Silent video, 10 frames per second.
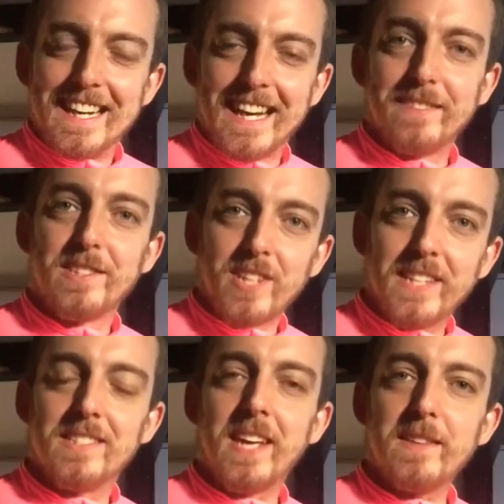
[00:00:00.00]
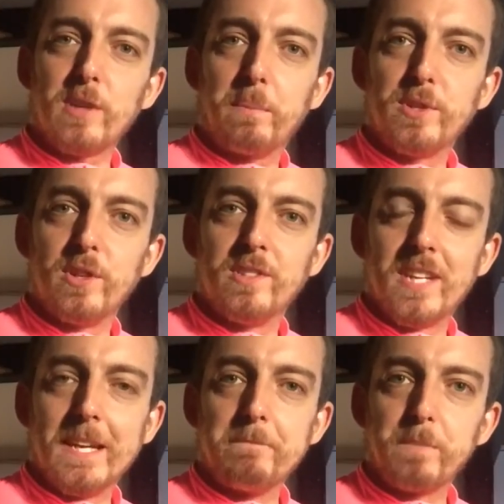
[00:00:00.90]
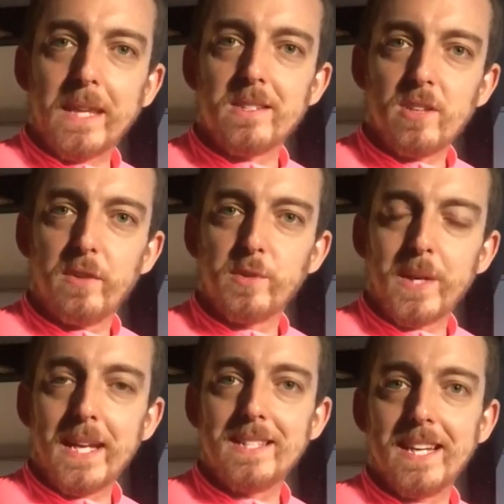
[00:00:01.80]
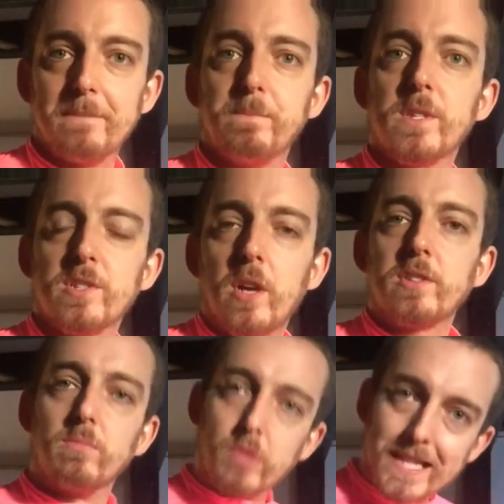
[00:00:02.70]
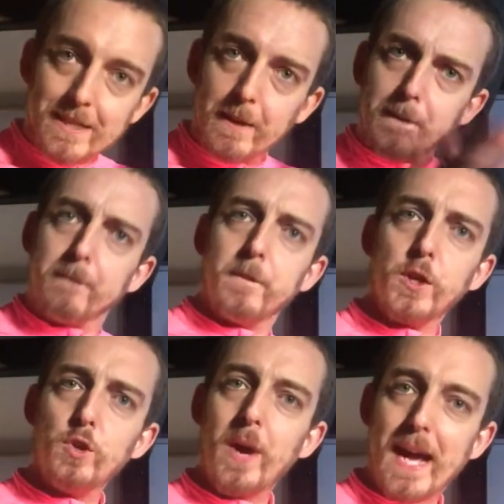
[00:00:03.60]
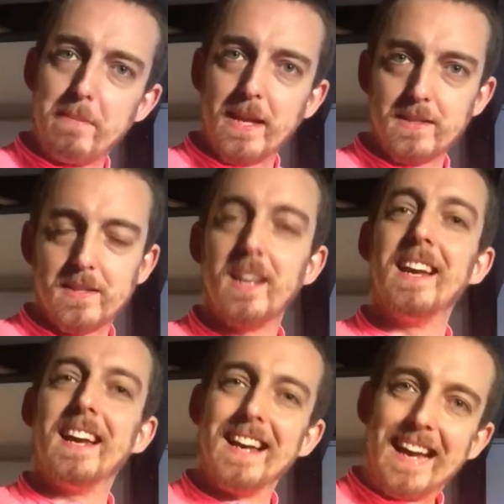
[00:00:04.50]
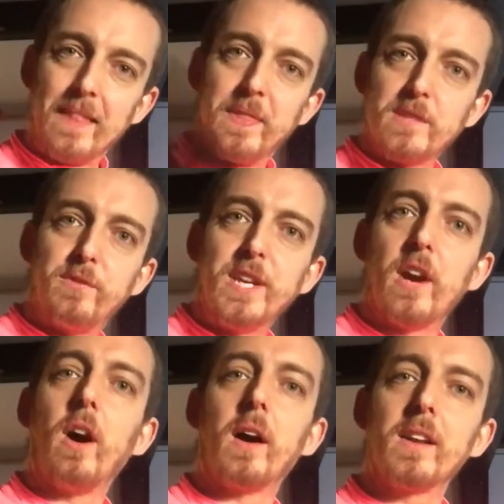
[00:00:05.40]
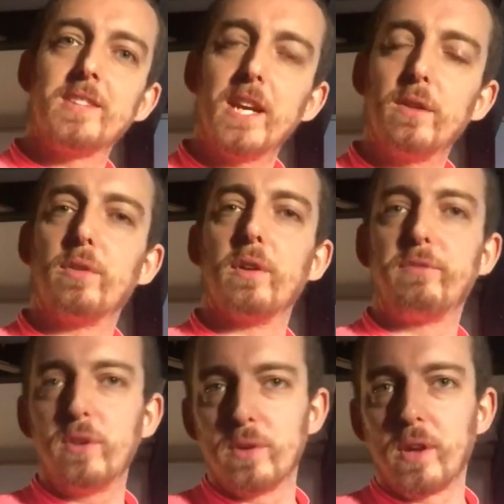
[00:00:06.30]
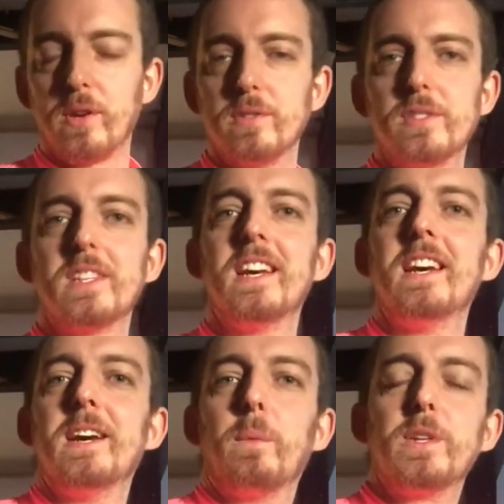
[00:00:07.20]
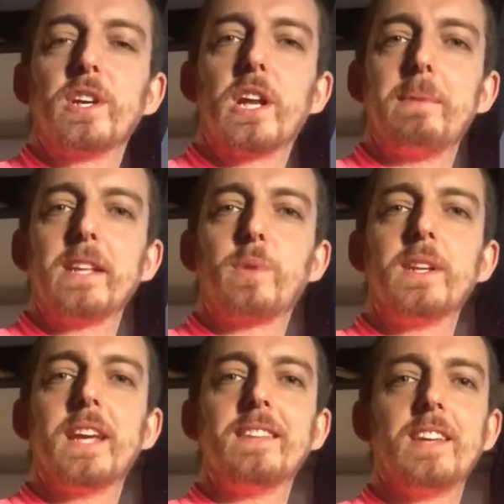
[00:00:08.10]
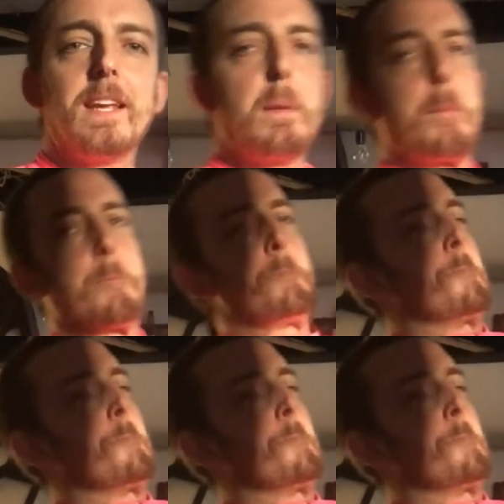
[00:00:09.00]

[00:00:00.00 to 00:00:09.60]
And I've decided to take this opportunity at the start of 2018 to start some really good new habits. And this video, I'm going to take you through a few of those, which are going to make 2018